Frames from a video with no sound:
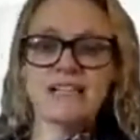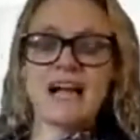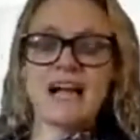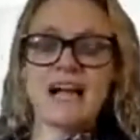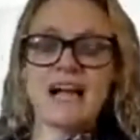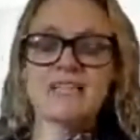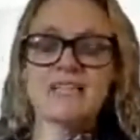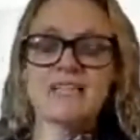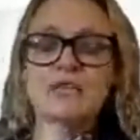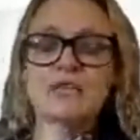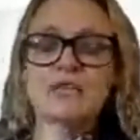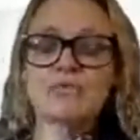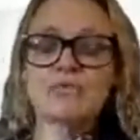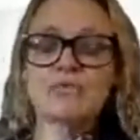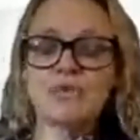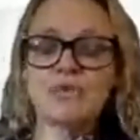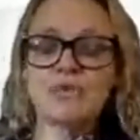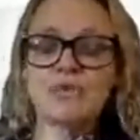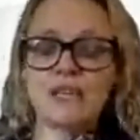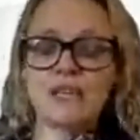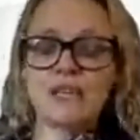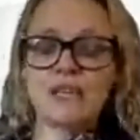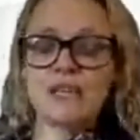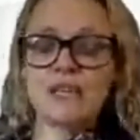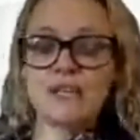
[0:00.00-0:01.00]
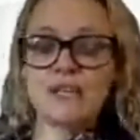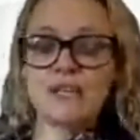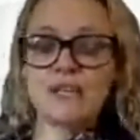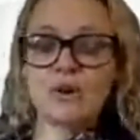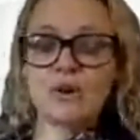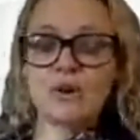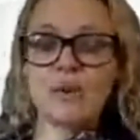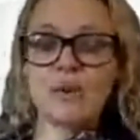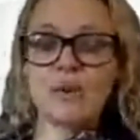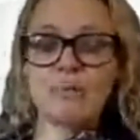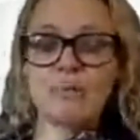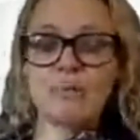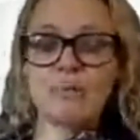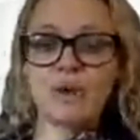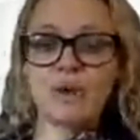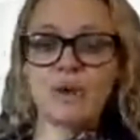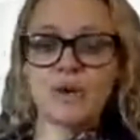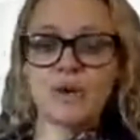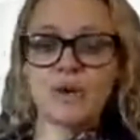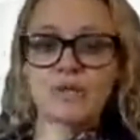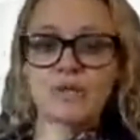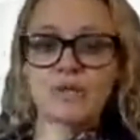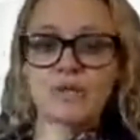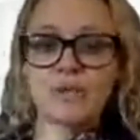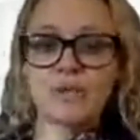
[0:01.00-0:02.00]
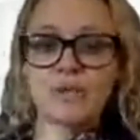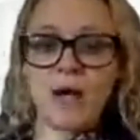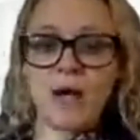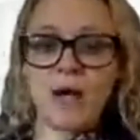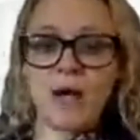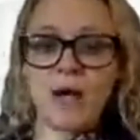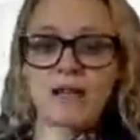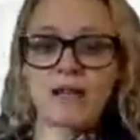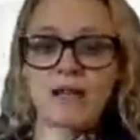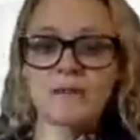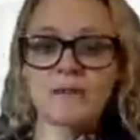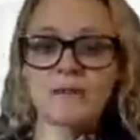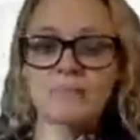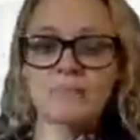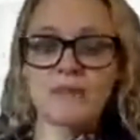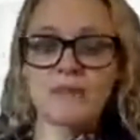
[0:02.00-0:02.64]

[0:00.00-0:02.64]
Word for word: and you'll really know employers well.